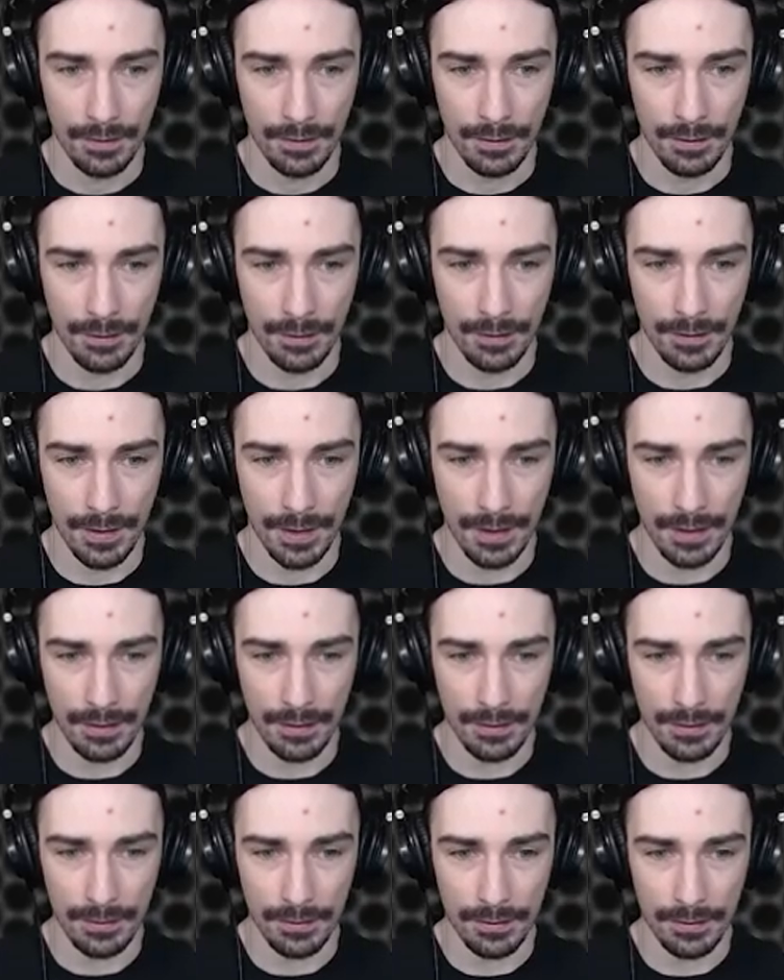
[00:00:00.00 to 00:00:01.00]
All right,
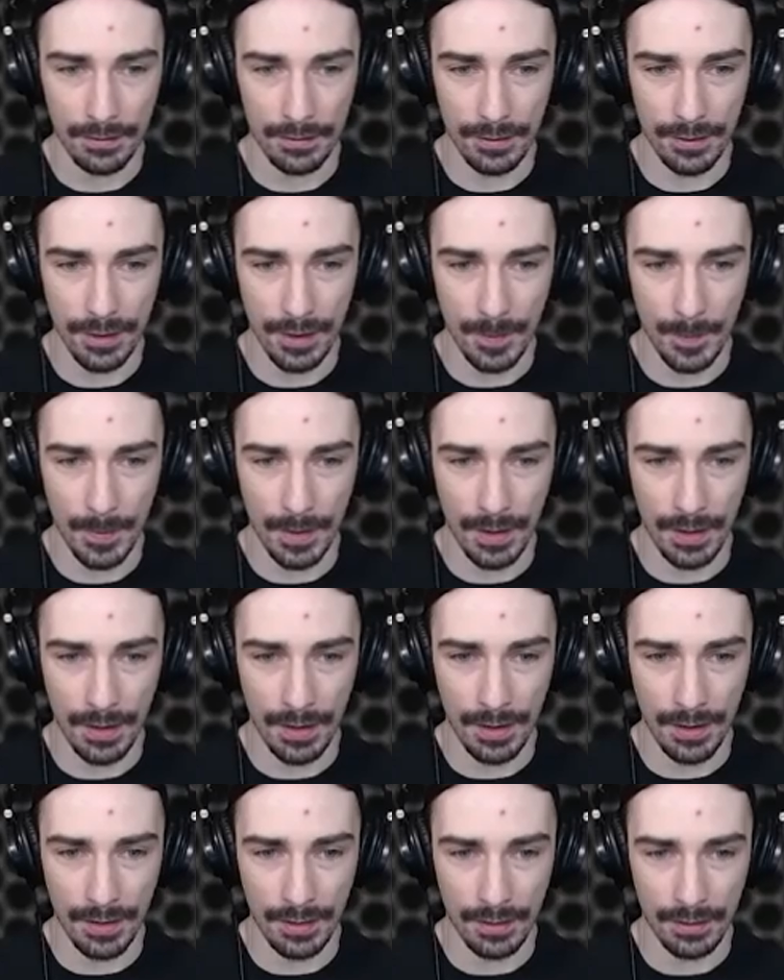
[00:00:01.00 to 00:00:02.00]
come
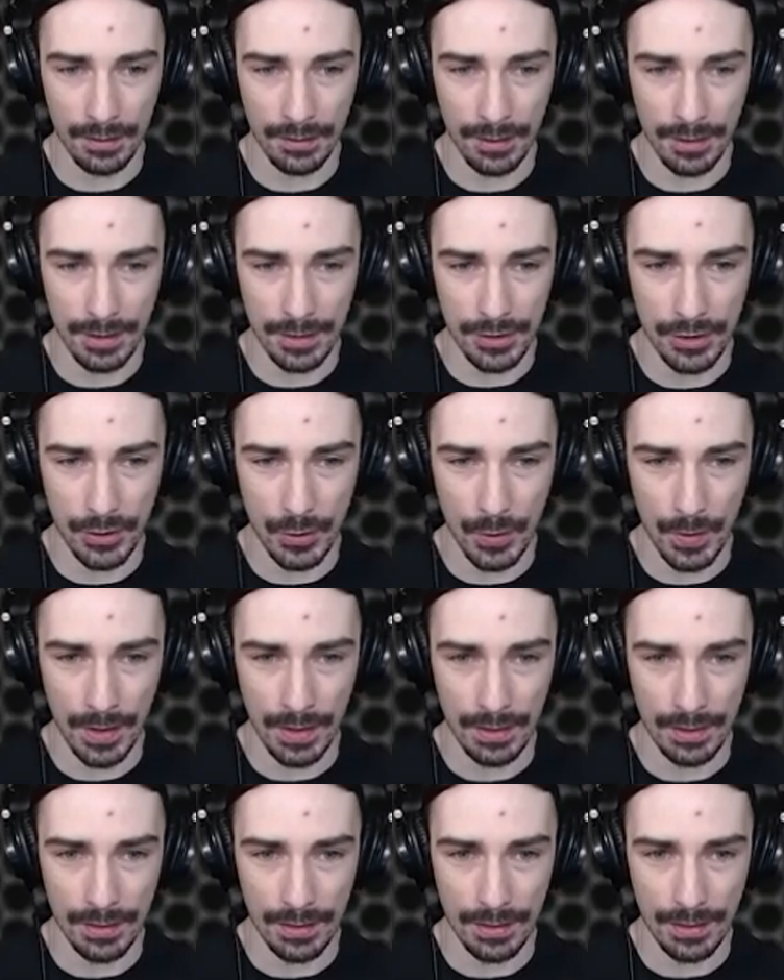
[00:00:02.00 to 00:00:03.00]
on, you can do
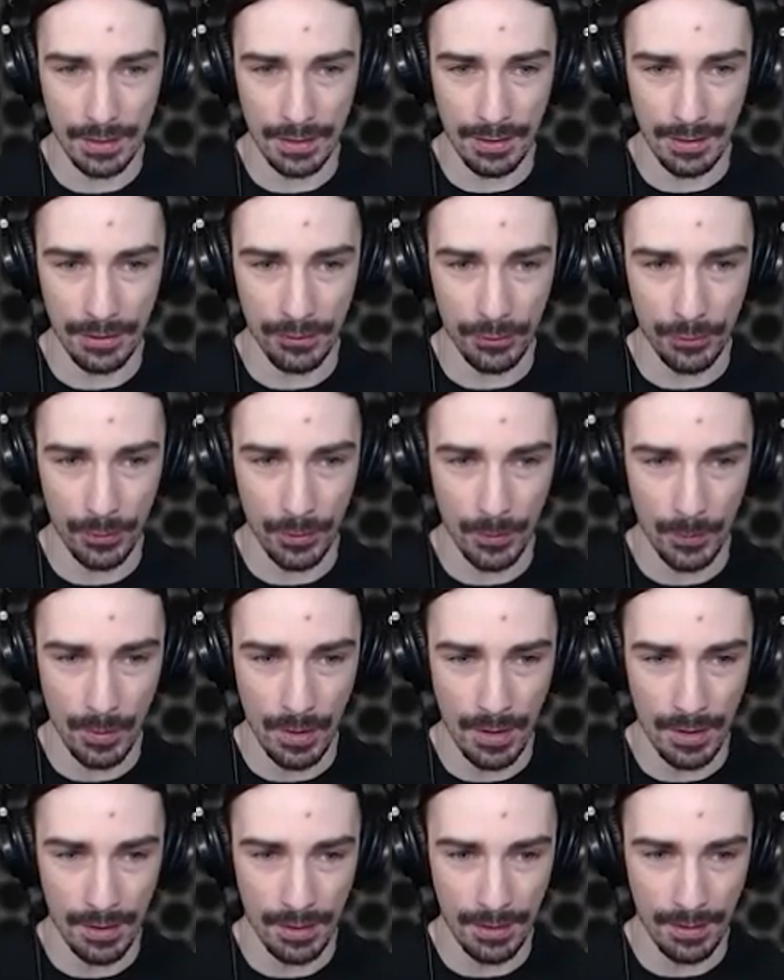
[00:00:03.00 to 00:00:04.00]
it. Get through the
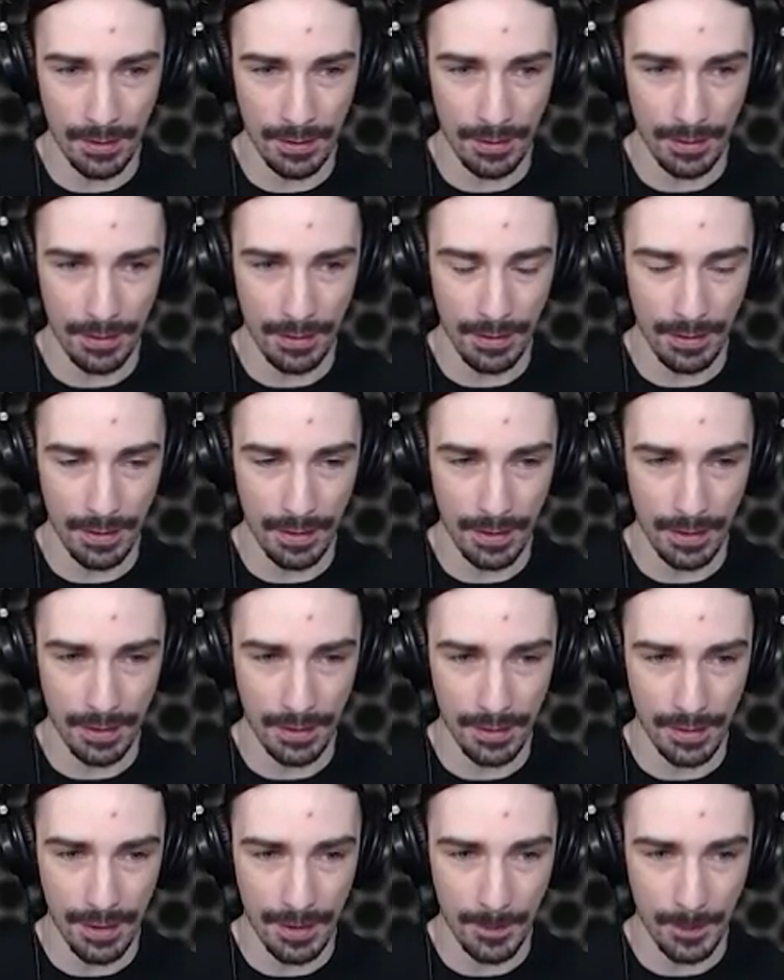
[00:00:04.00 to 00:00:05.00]
water
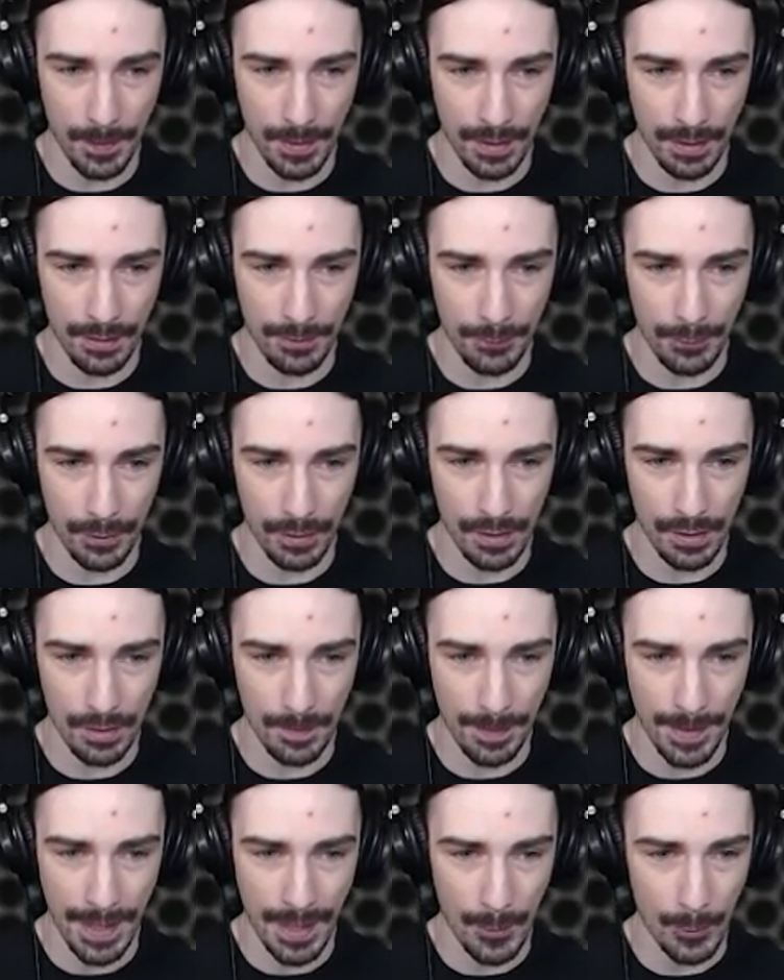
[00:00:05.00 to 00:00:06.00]
and up here for another
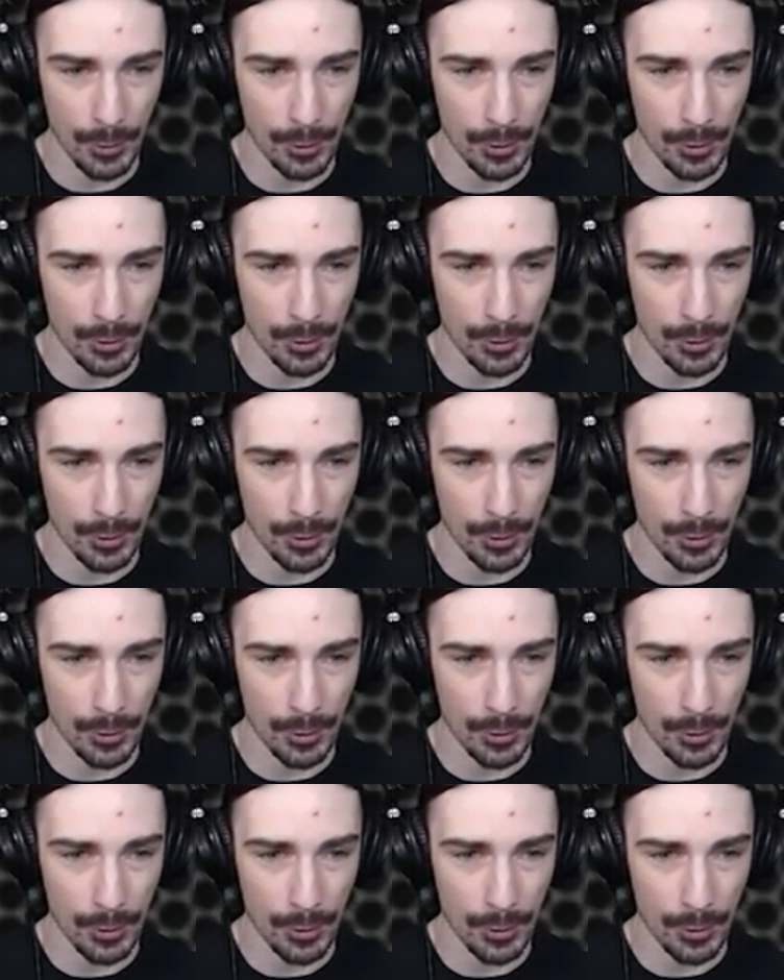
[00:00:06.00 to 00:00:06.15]
power